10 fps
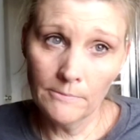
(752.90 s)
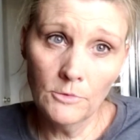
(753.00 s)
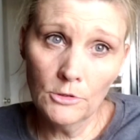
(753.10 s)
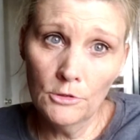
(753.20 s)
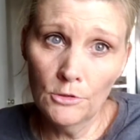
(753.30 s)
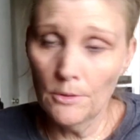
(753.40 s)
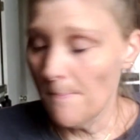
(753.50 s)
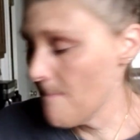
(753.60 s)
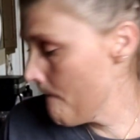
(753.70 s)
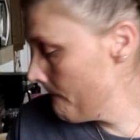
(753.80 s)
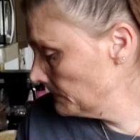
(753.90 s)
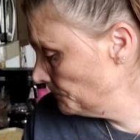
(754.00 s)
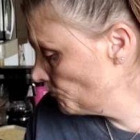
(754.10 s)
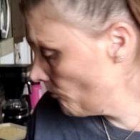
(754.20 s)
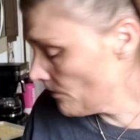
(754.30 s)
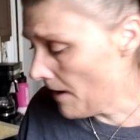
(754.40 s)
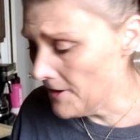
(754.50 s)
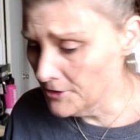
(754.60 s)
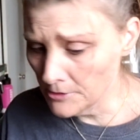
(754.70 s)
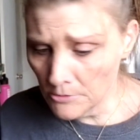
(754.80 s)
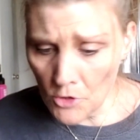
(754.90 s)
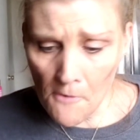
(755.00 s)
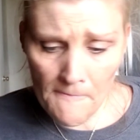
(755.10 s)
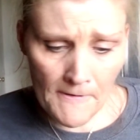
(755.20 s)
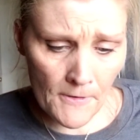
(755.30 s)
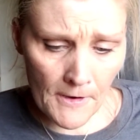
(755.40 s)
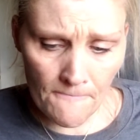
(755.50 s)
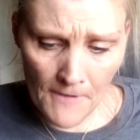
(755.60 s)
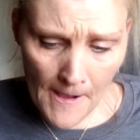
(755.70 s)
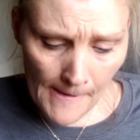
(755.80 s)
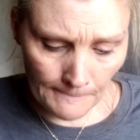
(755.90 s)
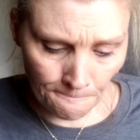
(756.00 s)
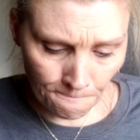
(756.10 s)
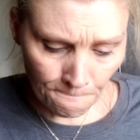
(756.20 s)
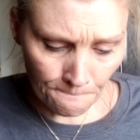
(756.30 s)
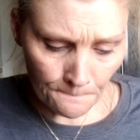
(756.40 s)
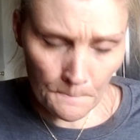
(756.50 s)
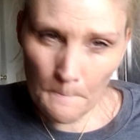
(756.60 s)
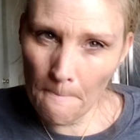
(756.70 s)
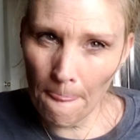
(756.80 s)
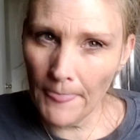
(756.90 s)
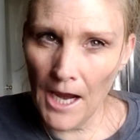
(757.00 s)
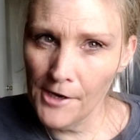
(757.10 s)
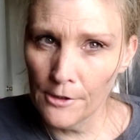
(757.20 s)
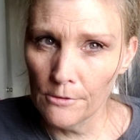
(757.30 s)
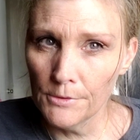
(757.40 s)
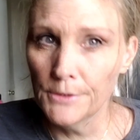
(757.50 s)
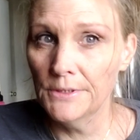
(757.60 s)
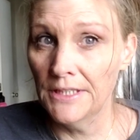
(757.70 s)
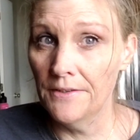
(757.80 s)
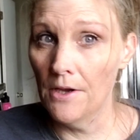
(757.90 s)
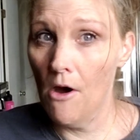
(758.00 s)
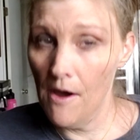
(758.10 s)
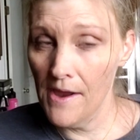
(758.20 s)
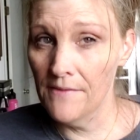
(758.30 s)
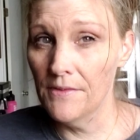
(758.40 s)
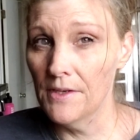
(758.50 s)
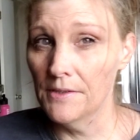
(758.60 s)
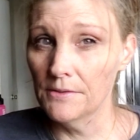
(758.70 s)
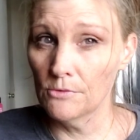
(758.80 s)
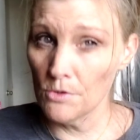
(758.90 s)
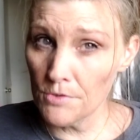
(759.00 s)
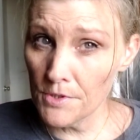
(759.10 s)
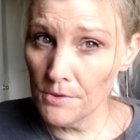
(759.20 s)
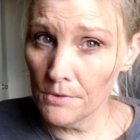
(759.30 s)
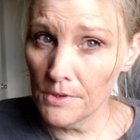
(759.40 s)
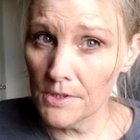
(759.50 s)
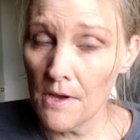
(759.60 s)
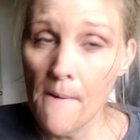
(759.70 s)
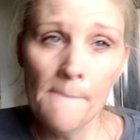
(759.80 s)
you can do them. I don't know if you can find Arrowroot in the grocery stores.